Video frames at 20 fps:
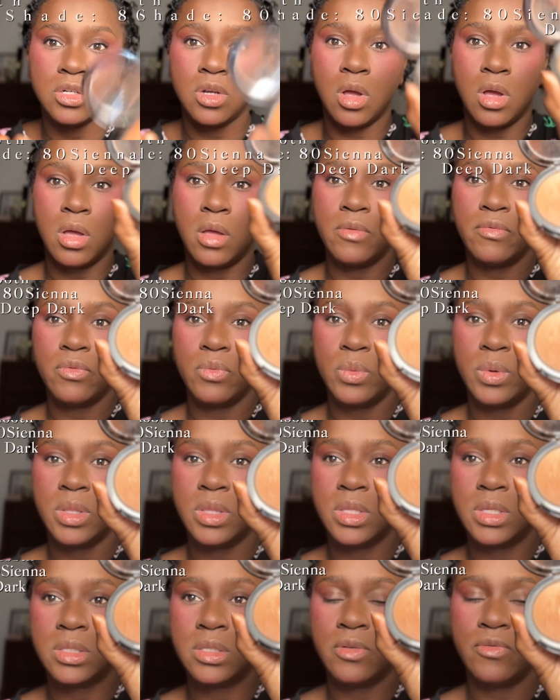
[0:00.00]
off with
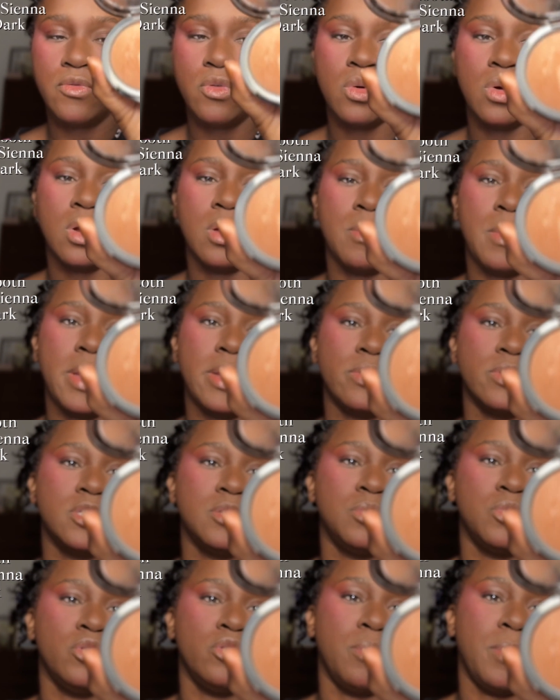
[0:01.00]
the Sephora Micro
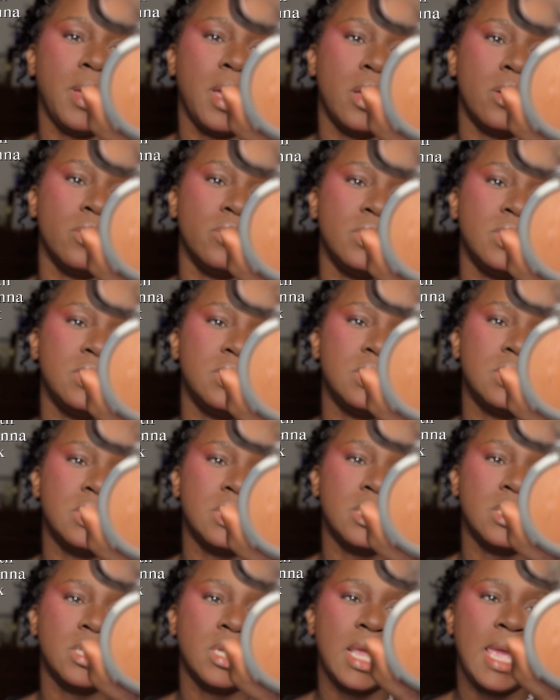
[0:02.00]
Smooth Powder. This is
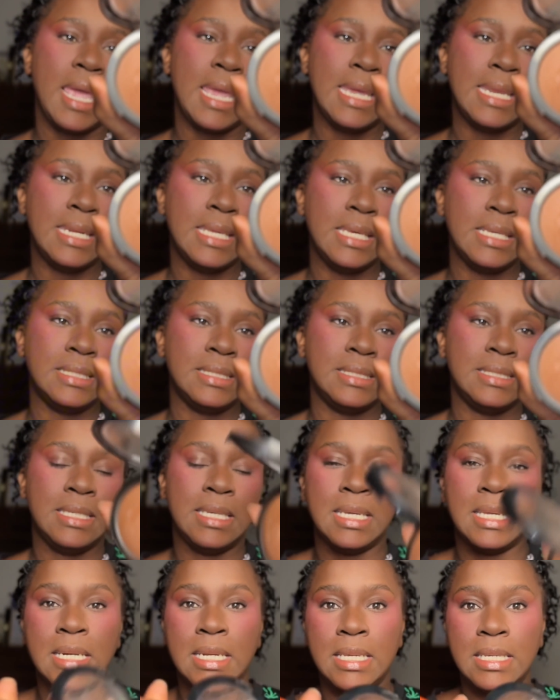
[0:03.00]
an 80
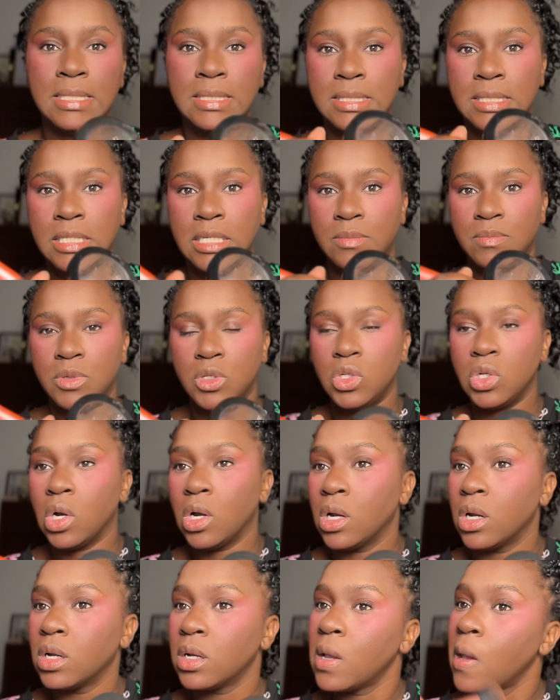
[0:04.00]
Sienna Deep
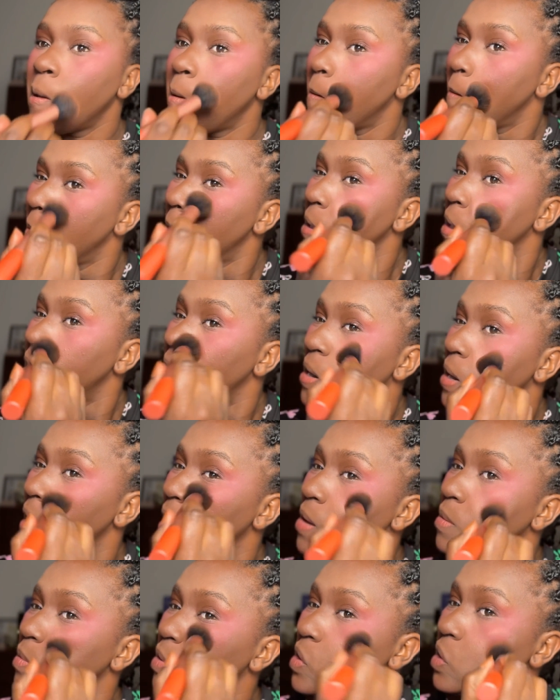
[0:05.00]
Dark, and
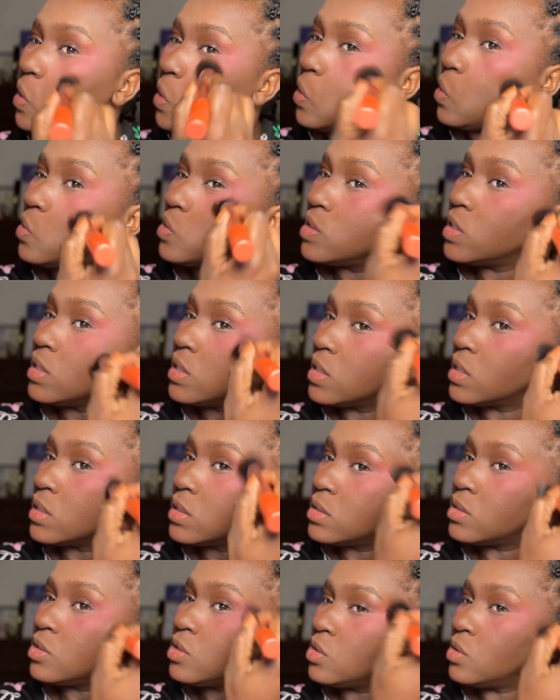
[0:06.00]
I'm just using this
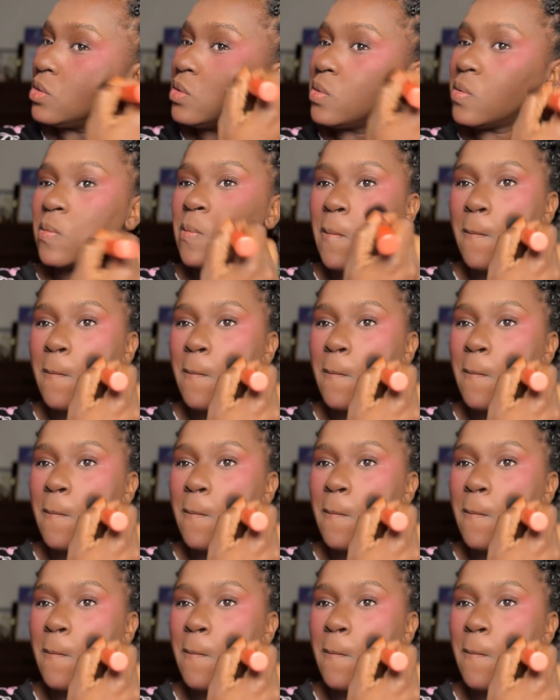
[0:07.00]
to